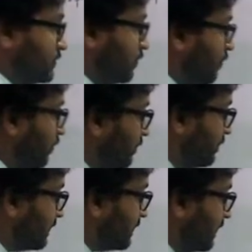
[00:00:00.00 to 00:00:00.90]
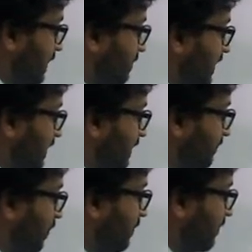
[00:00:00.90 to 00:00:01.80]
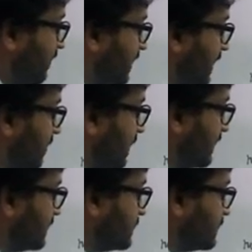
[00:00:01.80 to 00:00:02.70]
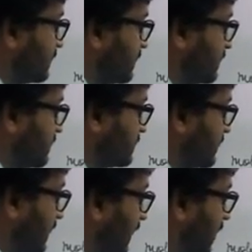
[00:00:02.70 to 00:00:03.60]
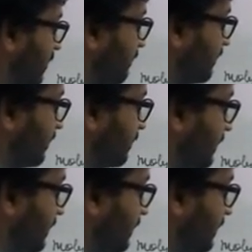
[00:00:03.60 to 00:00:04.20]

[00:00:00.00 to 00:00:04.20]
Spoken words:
So empirical formula will come as C half,